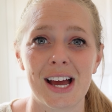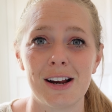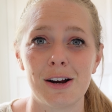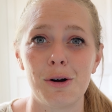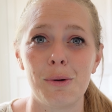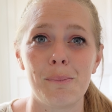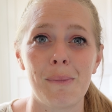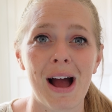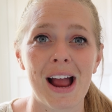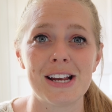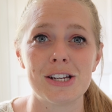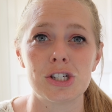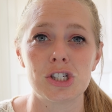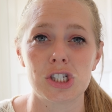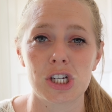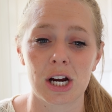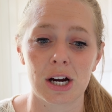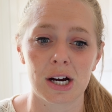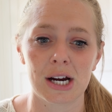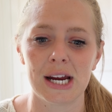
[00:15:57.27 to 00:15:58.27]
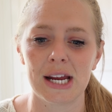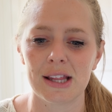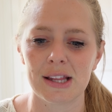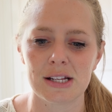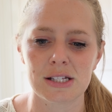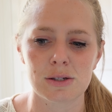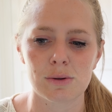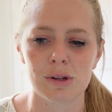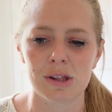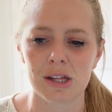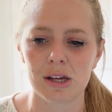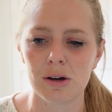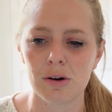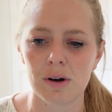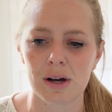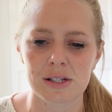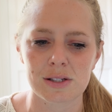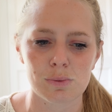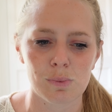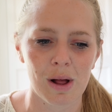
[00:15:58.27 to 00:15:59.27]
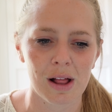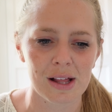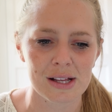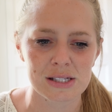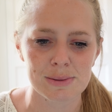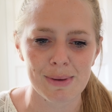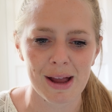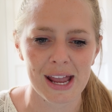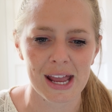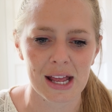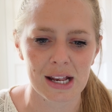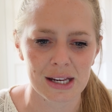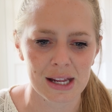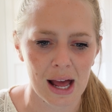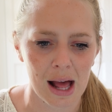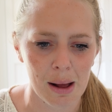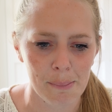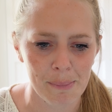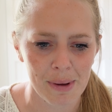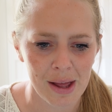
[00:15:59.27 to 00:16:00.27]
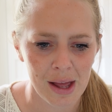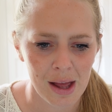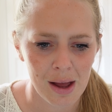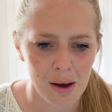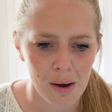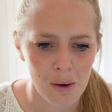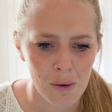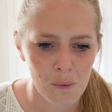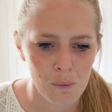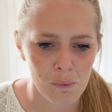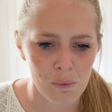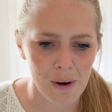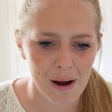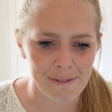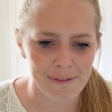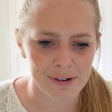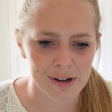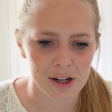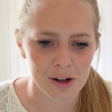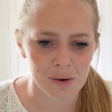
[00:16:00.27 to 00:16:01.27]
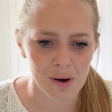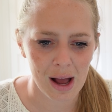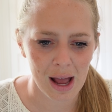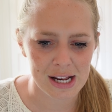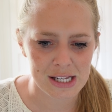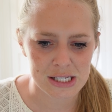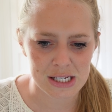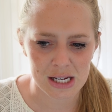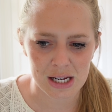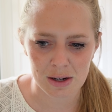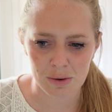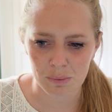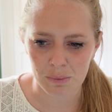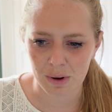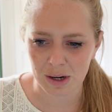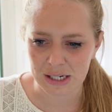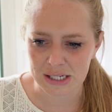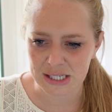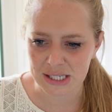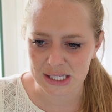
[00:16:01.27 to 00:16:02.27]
I don't mind sharing this with you, as well as my income revenue. I did want to